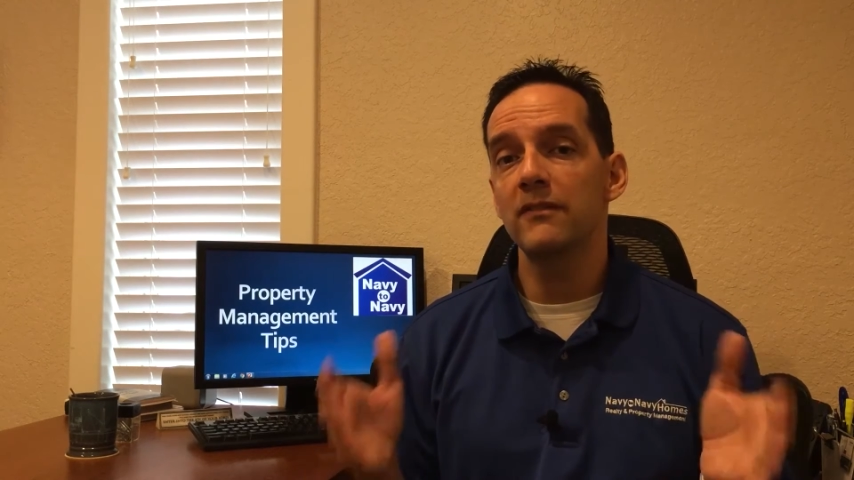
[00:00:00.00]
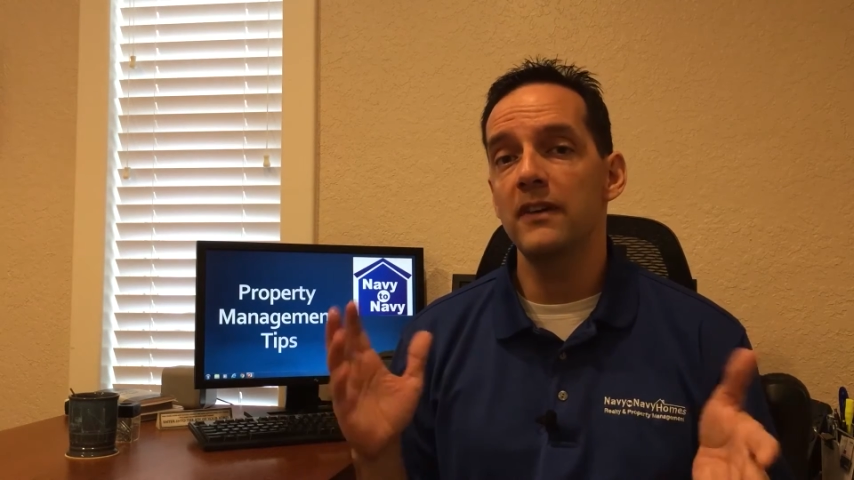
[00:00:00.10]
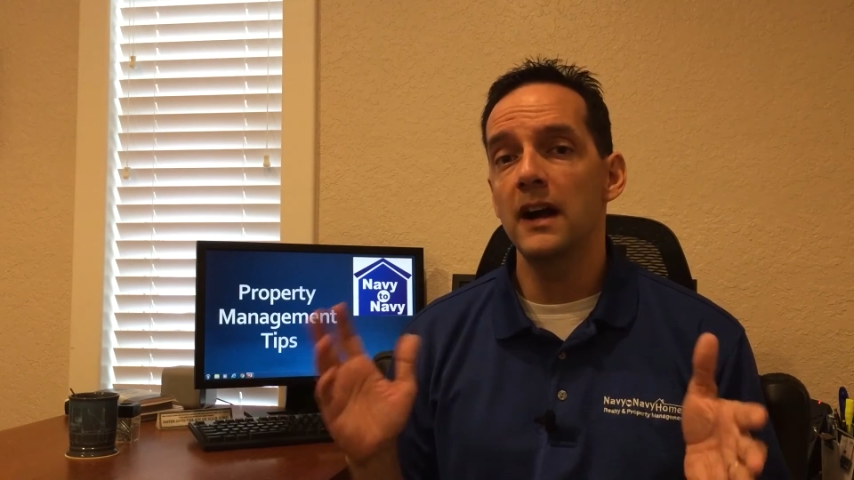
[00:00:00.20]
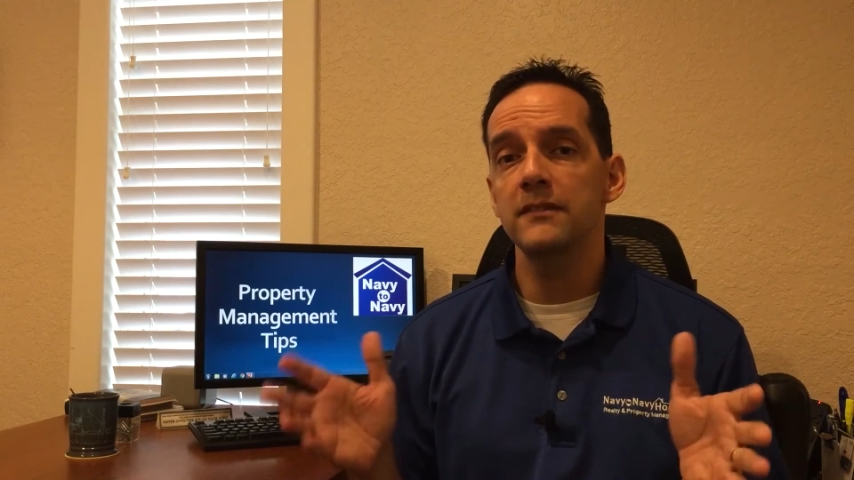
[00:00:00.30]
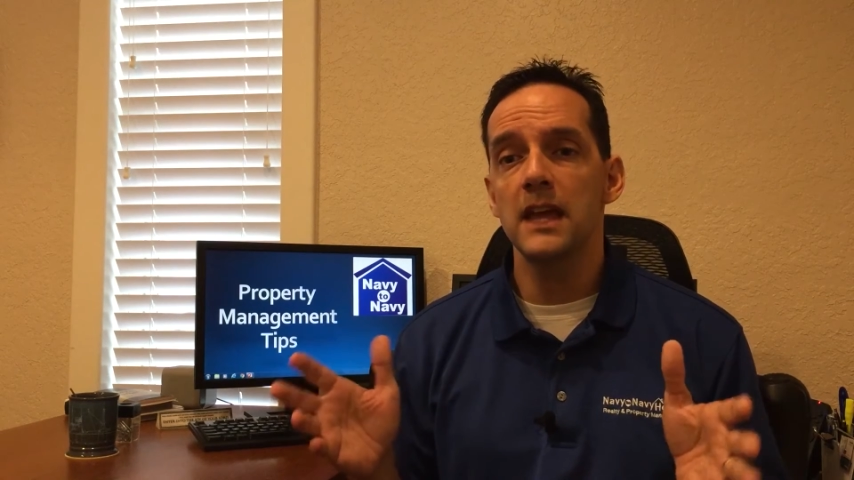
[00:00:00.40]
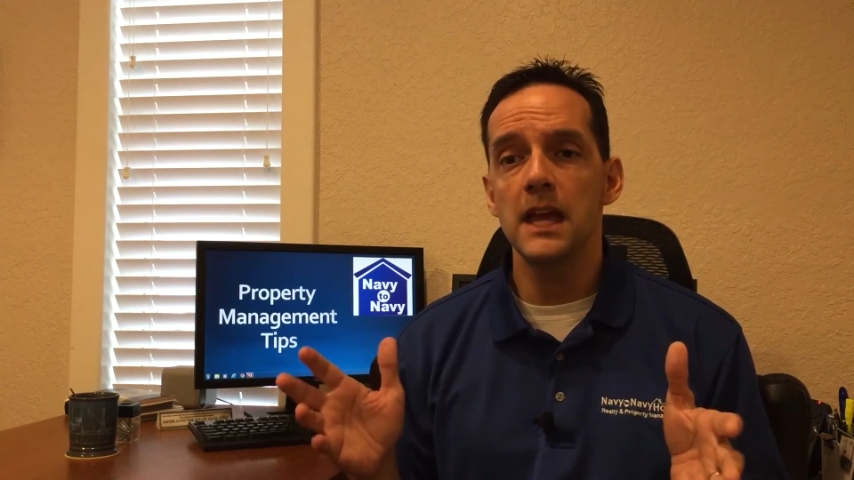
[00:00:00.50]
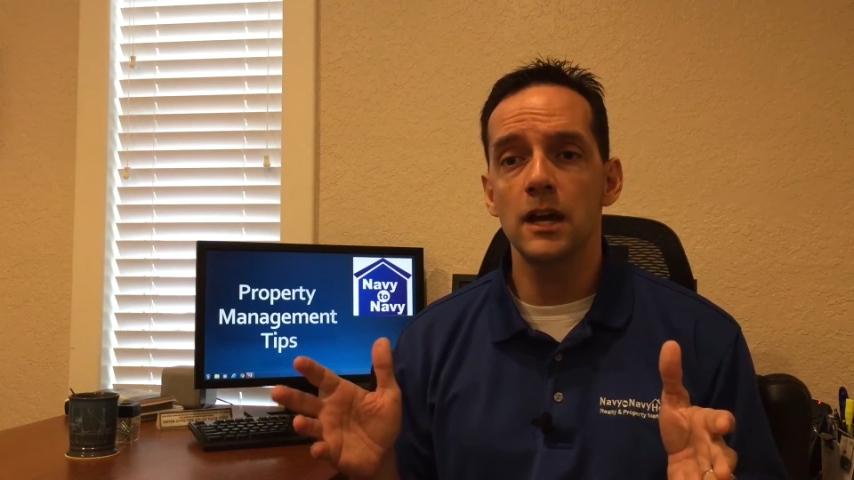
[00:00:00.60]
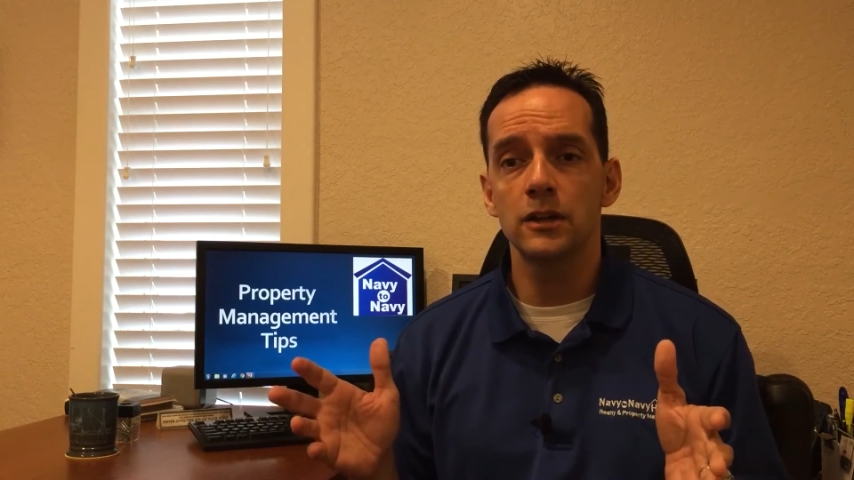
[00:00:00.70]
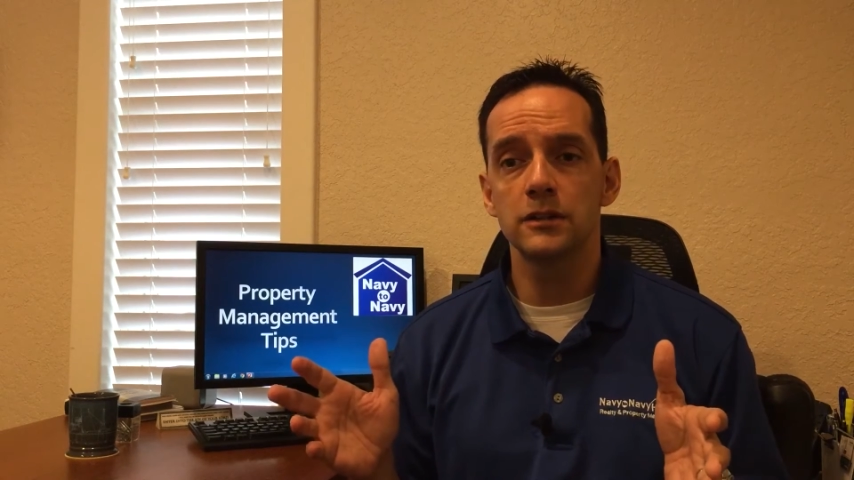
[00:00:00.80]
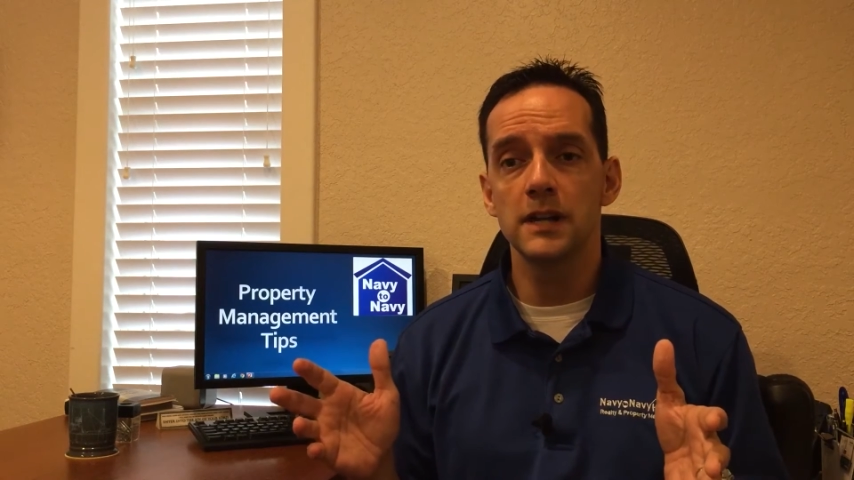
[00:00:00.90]
$500 to
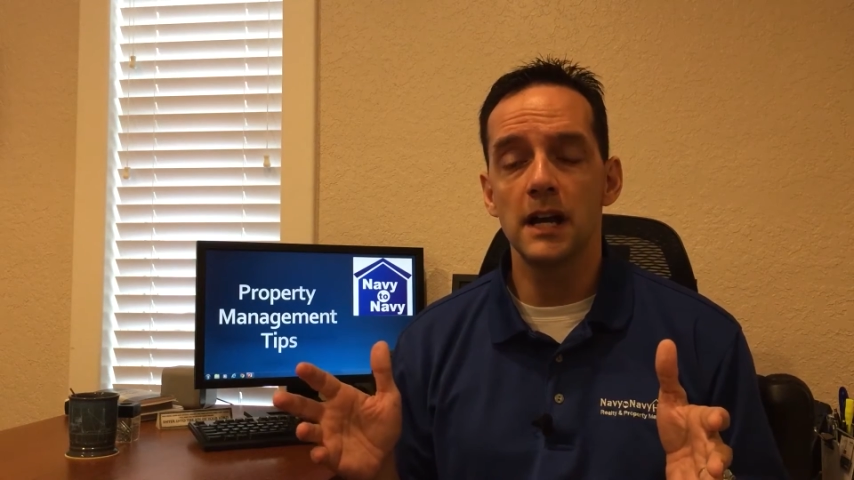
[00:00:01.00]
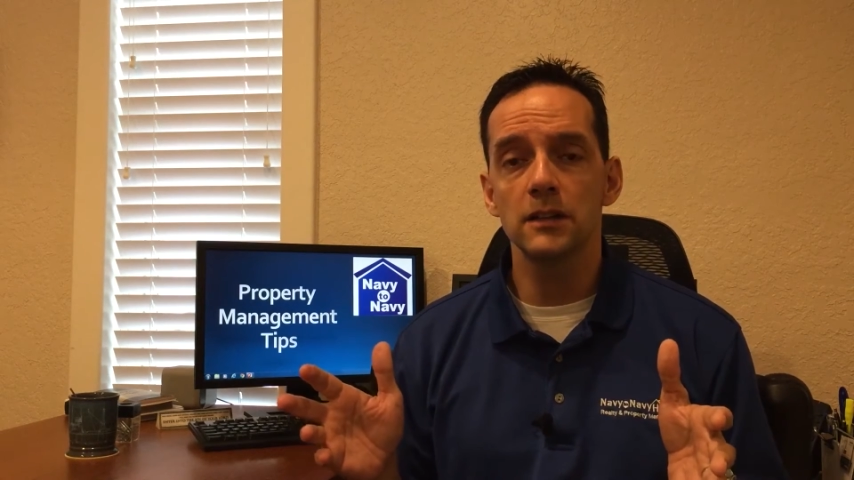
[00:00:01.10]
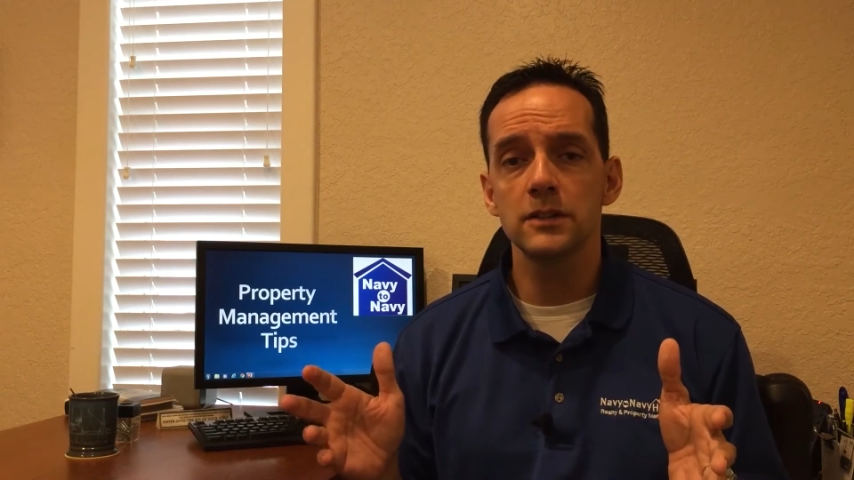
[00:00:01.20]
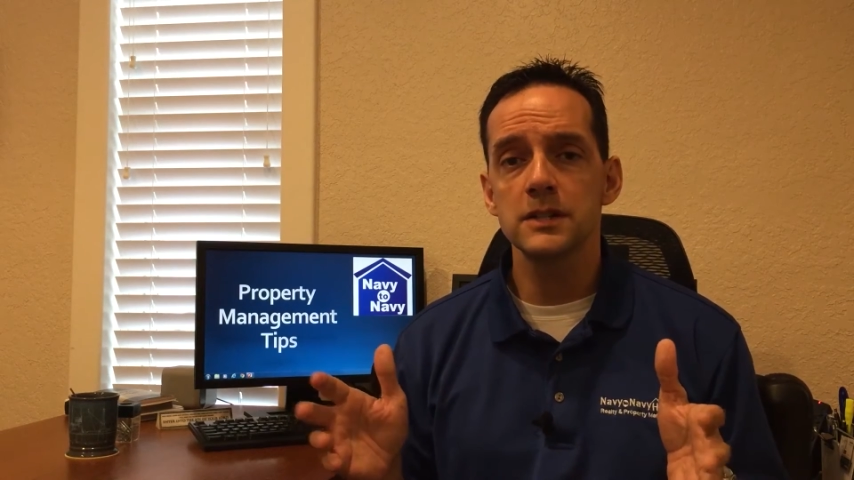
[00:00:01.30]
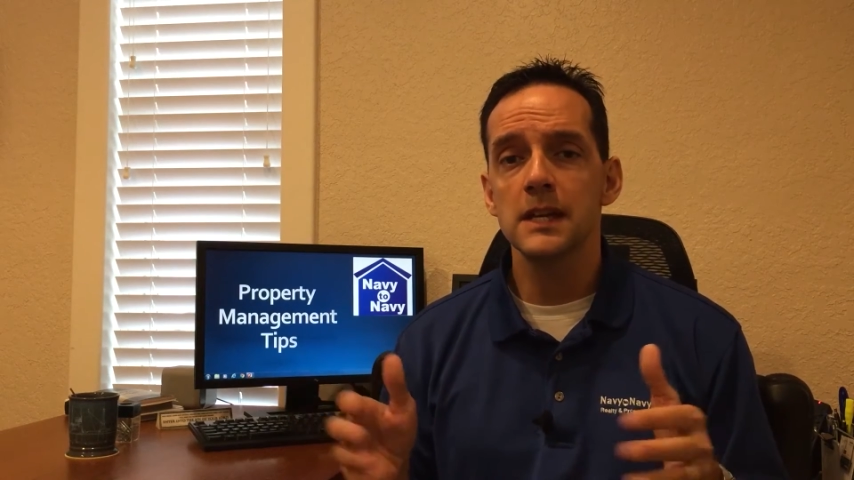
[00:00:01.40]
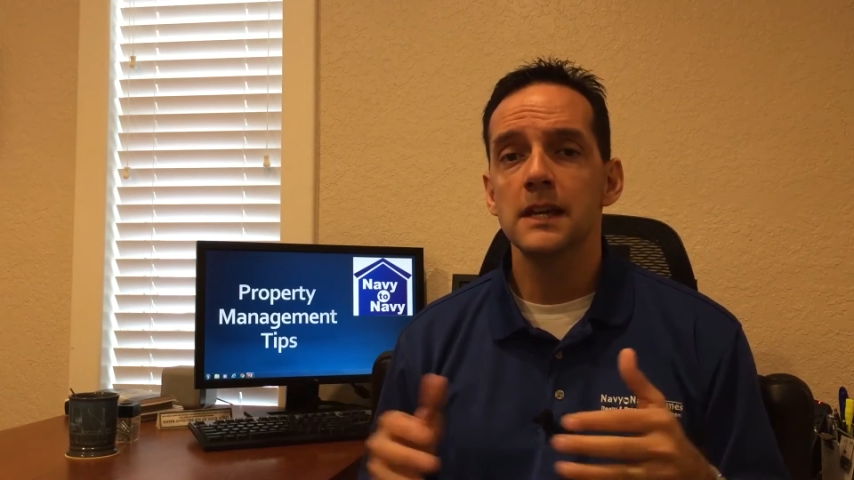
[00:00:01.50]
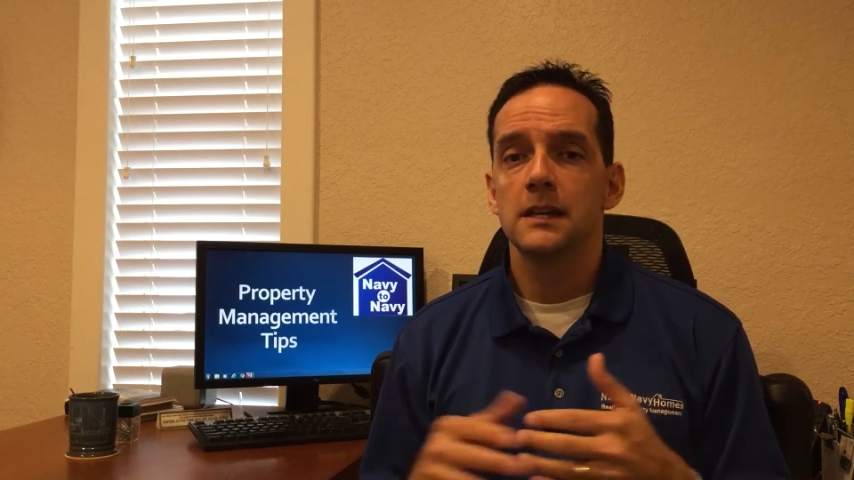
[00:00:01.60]
$800.